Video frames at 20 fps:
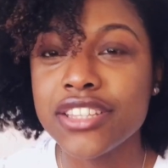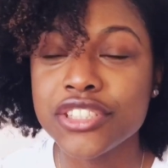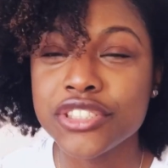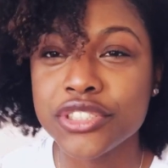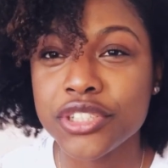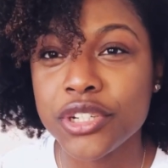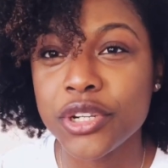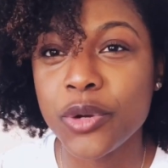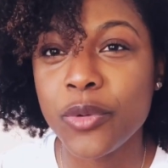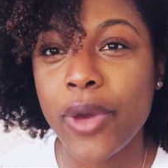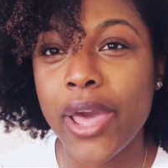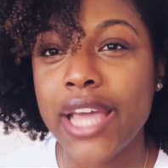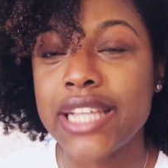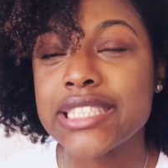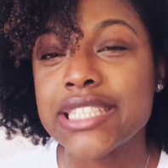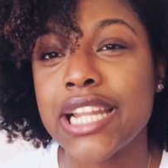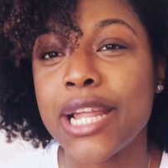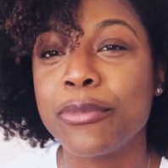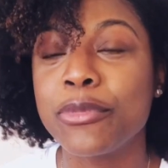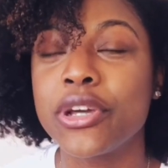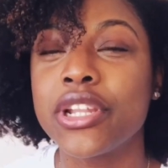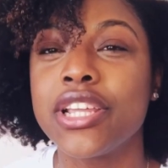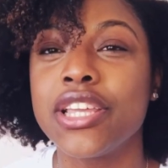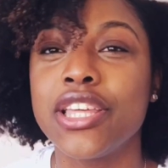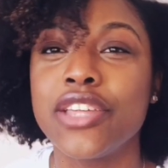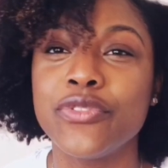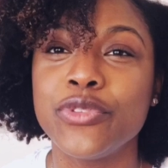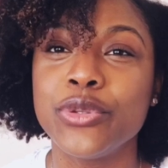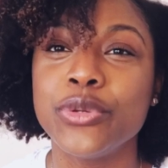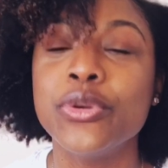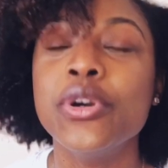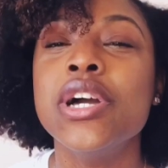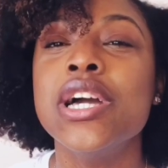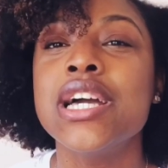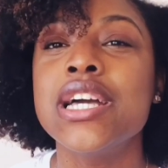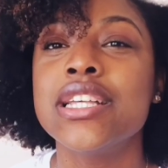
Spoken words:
the sugar wax, and I'm going to give you